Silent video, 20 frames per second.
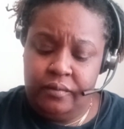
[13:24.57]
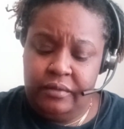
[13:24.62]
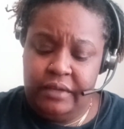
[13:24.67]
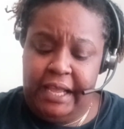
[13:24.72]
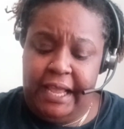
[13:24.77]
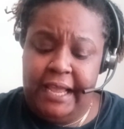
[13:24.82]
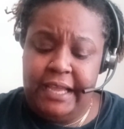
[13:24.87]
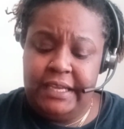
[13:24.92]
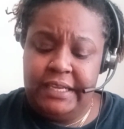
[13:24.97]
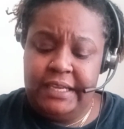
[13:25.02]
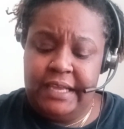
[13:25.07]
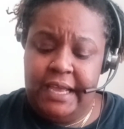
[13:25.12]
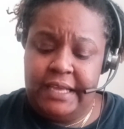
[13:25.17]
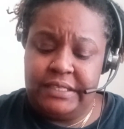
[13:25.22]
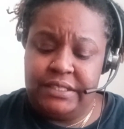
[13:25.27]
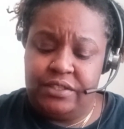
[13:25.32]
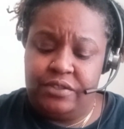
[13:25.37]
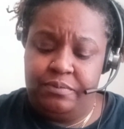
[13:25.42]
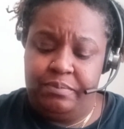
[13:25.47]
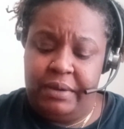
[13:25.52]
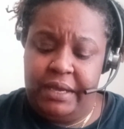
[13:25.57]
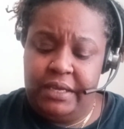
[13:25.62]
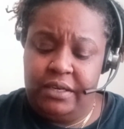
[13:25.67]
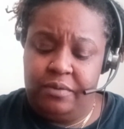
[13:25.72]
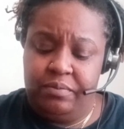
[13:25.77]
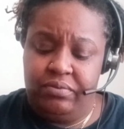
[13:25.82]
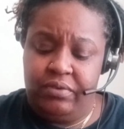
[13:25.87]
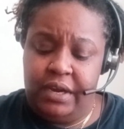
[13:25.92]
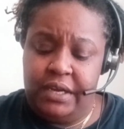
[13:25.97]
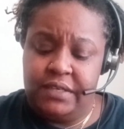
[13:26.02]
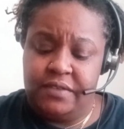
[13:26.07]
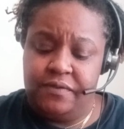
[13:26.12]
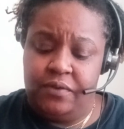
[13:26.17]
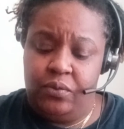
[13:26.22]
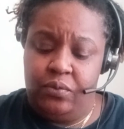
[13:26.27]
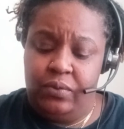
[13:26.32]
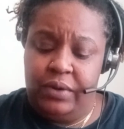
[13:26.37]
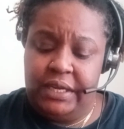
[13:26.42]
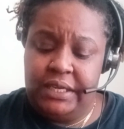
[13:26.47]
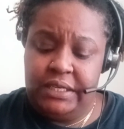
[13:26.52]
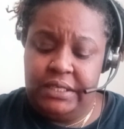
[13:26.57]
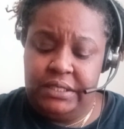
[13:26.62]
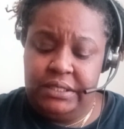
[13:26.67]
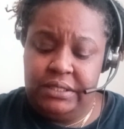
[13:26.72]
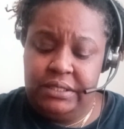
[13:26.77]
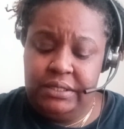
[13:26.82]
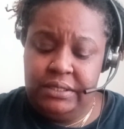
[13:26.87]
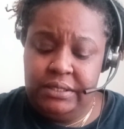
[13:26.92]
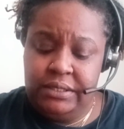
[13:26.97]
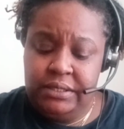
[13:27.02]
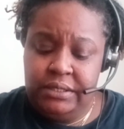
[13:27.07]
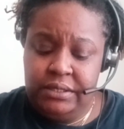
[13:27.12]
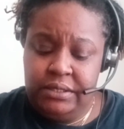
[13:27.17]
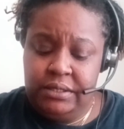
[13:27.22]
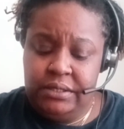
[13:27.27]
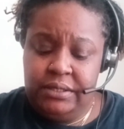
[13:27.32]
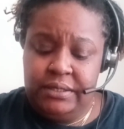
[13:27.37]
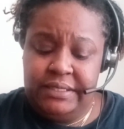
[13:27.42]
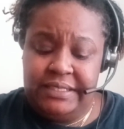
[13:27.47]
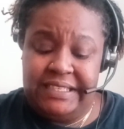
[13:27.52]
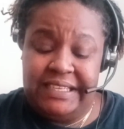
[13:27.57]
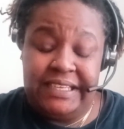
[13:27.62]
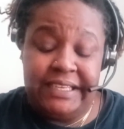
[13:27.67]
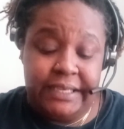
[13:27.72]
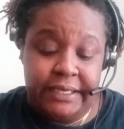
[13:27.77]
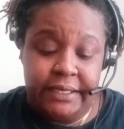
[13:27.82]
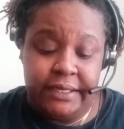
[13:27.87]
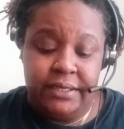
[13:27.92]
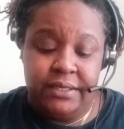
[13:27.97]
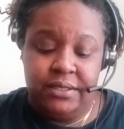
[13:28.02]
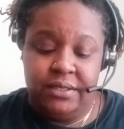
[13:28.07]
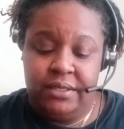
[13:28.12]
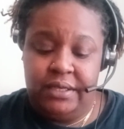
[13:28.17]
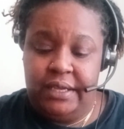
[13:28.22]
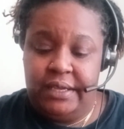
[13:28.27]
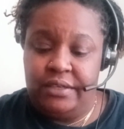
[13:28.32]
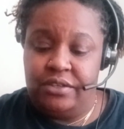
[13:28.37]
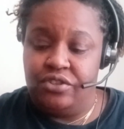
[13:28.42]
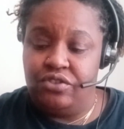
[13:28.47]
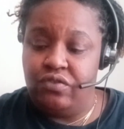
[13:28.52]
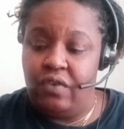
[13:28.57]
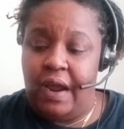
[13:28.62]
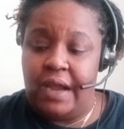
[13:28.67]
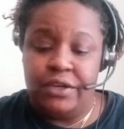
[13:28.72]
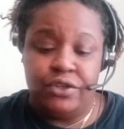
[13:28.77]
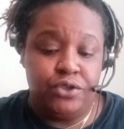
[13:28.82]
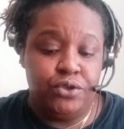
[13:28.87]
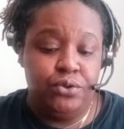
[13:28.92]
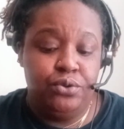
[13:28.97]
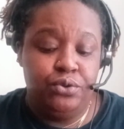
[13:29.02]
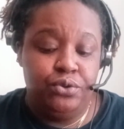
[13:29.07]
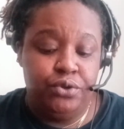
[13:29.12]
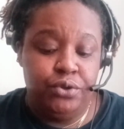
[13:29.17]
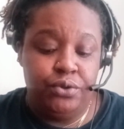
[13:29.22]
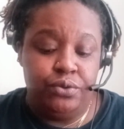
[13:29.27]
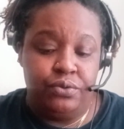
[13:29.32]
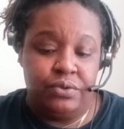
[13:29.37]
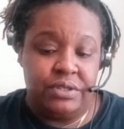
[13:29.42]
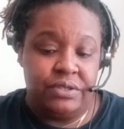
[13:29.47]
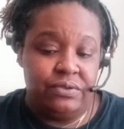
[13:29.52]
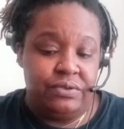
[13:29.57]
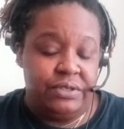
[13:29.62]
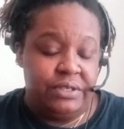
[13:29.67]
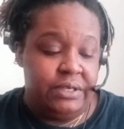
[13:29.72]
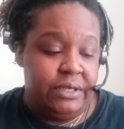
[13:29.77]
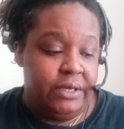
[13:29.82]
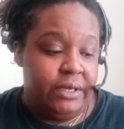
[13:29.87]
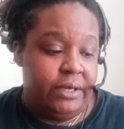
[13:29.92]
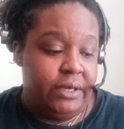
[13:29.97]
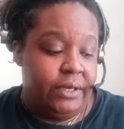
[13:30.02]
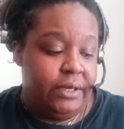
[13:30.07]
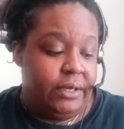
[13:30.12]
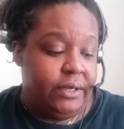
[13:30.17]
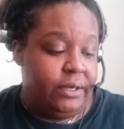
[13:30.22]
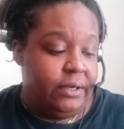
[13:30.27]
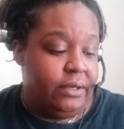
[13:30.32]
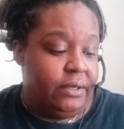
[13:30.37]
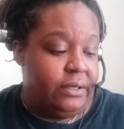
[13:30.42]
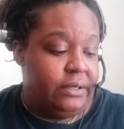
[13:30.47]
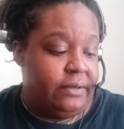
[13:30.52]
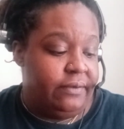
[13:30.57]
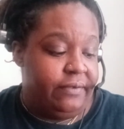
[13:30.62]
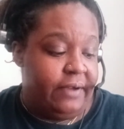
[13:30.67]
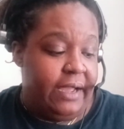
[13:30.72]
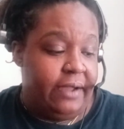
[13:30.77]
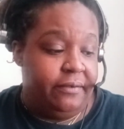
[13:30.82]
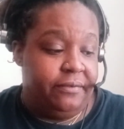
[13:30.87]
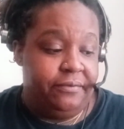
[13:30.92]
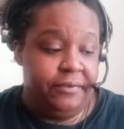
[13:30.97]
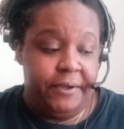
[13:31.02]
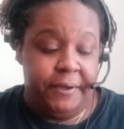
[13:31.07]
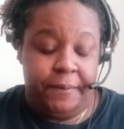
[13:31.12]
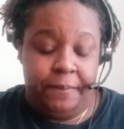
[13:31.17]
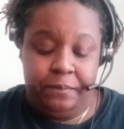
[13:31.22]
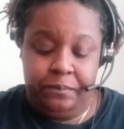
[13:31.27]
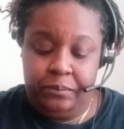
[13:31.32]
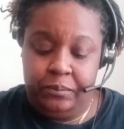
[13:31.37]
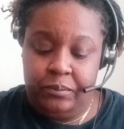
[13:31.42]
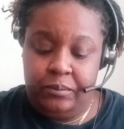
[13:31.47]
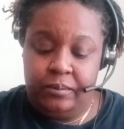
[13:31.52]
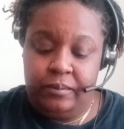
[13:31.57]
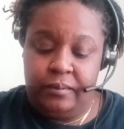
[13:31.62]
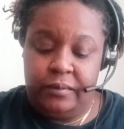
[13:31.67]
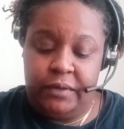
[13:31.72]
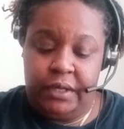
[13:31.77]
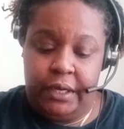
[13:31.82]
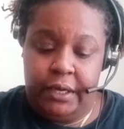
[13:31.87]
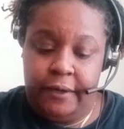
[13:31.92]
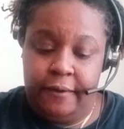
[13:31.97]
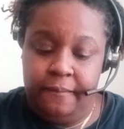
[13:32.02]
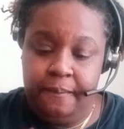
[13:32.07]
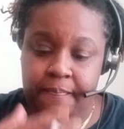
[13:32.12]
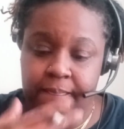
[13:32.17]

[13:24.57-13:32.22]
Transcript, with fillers: And he has to pay the price for what he did and tried to do to the, the divine fem. Okay?